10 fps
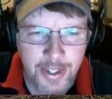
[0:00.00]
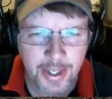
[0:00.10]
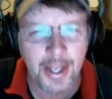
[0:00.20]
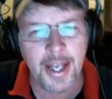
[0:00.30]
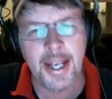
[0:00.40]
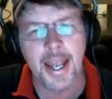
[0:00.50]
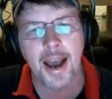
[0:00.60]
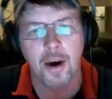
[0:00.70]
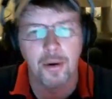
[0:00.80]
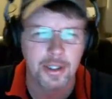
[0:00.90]

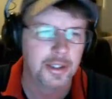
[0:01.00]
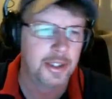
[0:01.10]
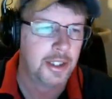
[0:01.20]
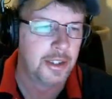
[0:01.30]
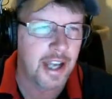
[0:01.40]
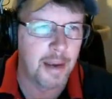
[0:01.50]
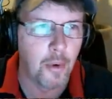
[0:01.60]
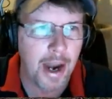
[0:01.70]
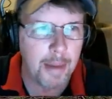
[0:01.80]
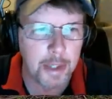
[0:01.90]
Anyhow, I'm
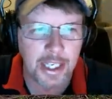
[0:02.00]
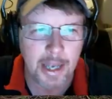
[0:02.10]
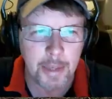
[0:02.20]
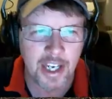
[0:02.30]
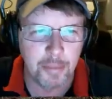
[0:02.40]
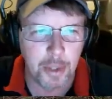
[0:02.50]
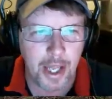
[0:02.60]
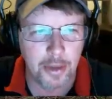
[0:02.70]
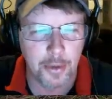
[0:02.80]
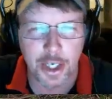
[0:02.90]
rambling. I'm kind of
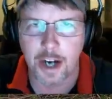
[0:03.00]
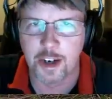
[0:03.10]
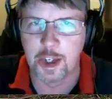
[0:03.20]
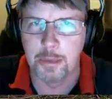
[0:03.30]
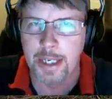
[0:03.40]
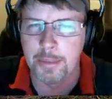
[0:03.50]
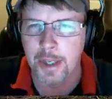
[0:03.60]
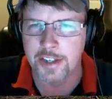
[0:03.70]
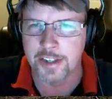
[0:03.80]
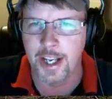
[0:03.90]
blathering on a little bit, but uh,